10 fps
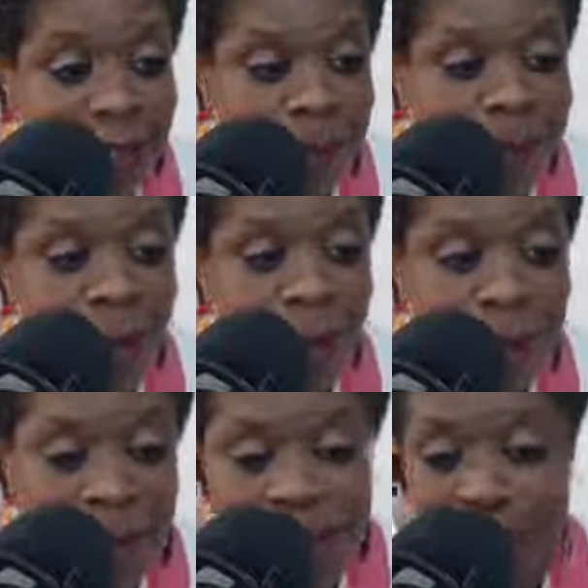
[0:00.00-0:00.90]
You know,
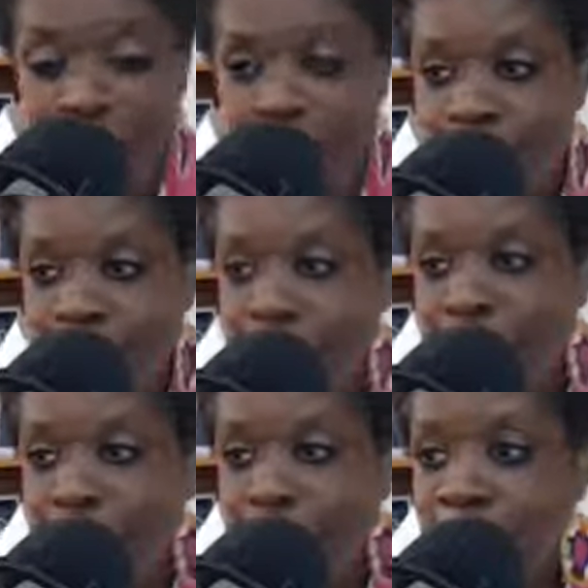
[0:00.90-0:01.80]
baby bottles or
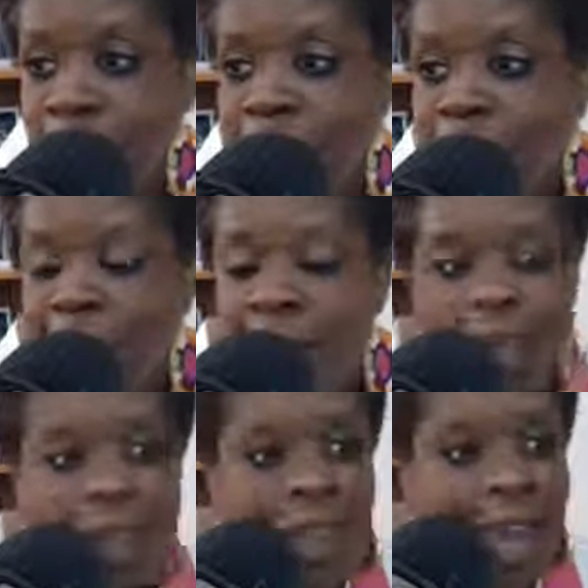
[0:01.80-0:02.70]
nipples.
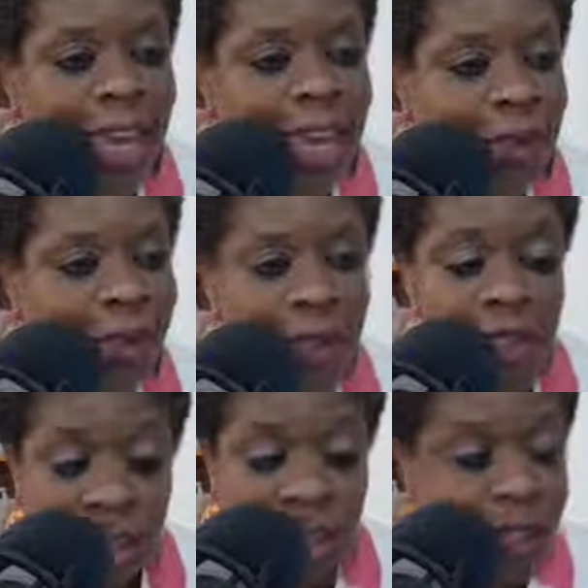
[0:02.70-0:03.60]
They
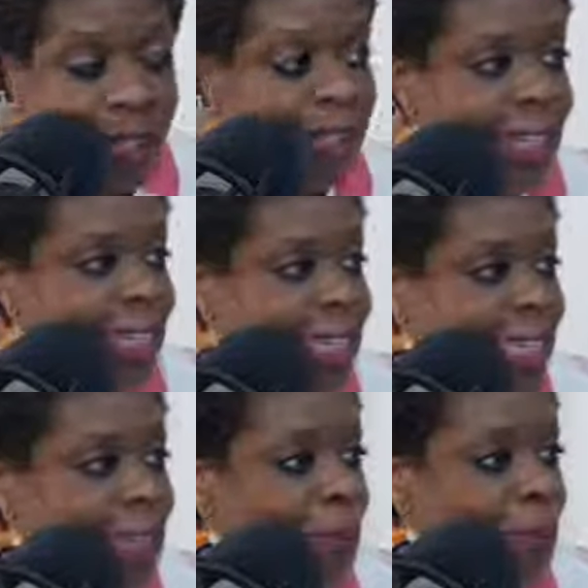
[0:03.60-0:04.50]
shit and they
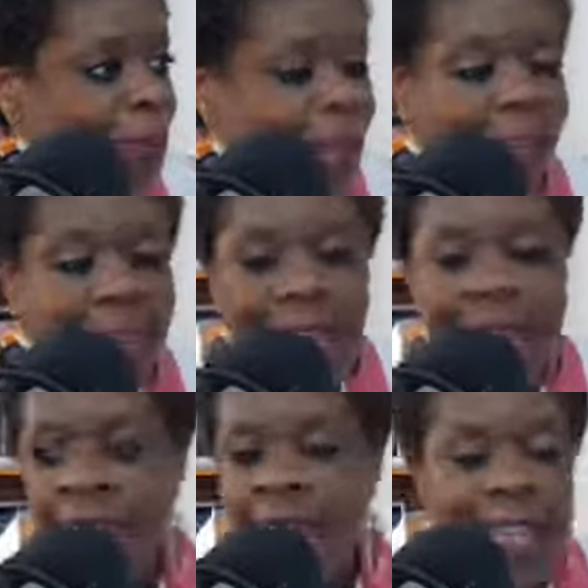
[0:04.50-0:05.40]
sleep and they,
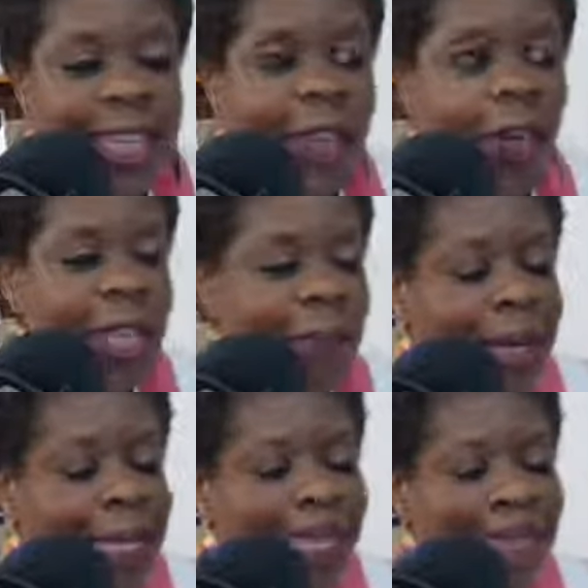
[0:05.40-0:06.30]
and they giggle. They
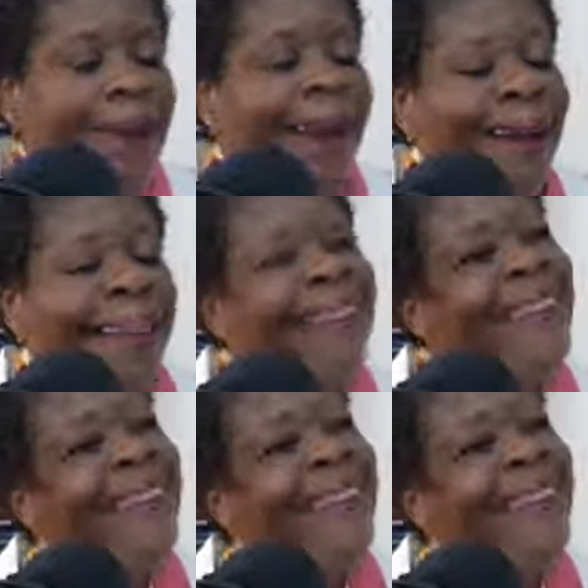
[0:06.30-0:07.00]
might smile.